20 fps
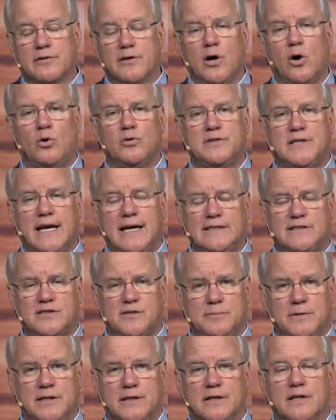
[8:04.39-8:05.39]
the Old
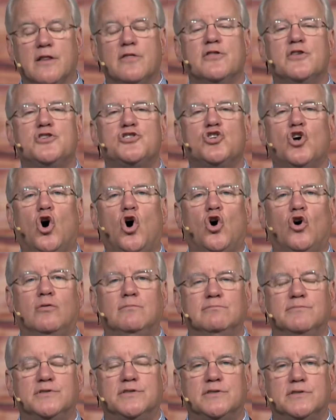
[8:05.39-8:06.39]
Testament, the
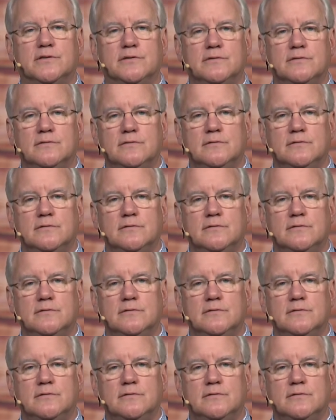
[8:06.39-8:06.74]
Psalms.